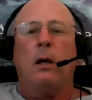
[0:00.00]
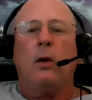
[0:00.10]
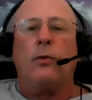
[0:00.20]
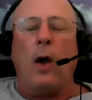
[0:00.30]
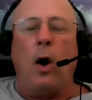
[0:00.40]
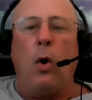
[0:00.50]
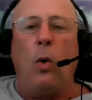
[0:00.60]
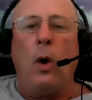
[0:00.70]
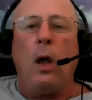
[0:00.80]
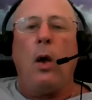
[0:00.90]

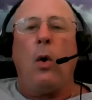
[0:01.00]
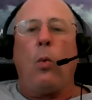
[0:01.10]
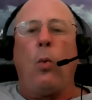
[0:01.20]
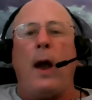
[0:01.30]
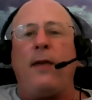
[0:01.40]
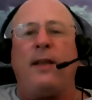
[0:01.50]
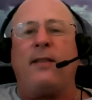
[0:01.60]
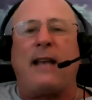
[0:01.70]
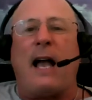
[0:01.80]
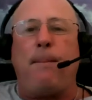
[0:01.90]
So where
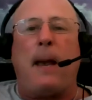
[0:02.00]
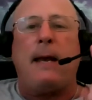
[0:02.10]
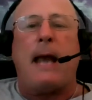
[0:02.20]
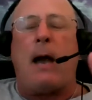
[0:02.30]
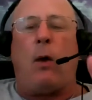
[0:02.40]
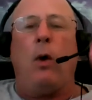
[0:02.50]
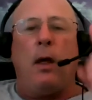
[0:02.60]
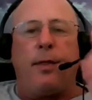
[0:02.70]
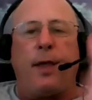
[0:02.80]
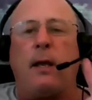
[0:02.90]
this guy pain out,
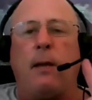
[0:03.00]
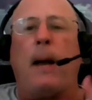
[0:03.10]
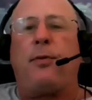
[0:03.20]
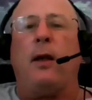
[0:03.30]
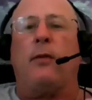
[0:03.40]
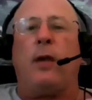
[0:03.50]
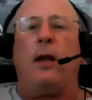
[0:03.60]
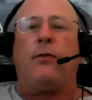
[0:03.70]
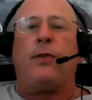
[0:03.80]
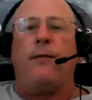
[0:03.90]
think about this.
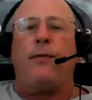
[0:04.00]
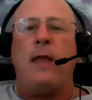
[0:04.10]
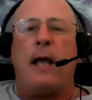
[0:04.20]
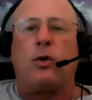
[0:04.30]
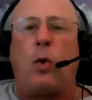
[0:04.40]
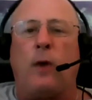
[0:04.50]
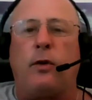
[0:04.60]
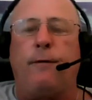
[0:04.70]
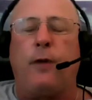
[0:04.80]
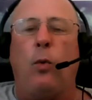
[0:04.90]
Here's the next
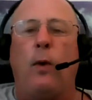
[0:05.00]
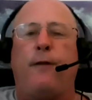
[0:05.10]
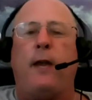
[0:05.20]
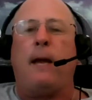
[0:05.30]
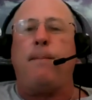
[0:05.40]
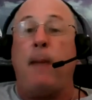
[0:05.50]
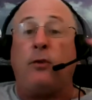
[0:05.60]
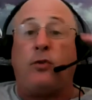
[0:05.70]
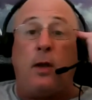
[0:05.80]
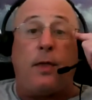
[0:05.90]
question for you. If he had
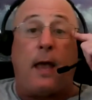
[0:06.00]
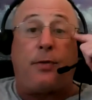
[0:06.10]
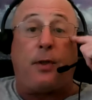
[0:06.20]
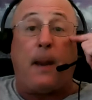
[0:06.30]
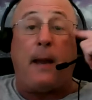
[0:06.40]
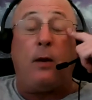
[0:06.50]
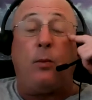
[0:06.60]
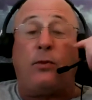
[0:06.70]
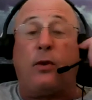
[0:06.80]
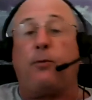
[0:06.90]
mentioned that the pain he
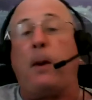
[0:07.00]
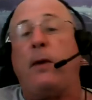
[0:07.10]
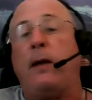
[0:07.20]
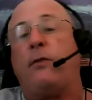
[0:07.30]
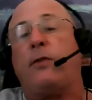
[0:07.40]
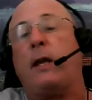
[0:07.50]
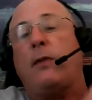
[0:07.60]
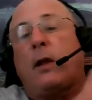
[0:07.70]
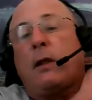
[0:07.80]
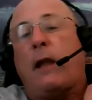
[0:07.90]
was experiencing
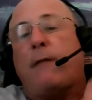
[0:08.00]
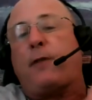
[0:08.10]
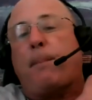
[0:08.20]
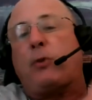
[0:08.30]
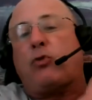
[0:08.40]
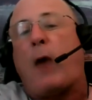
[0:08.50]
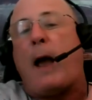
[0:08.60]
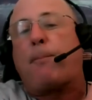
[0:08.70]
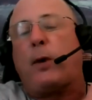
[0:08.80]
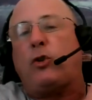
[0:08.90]
in the left upper
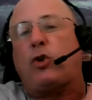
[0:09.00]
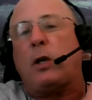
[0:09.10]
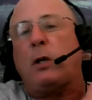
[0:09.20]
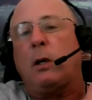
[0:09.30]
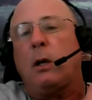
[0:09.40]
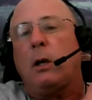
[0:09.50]
trap region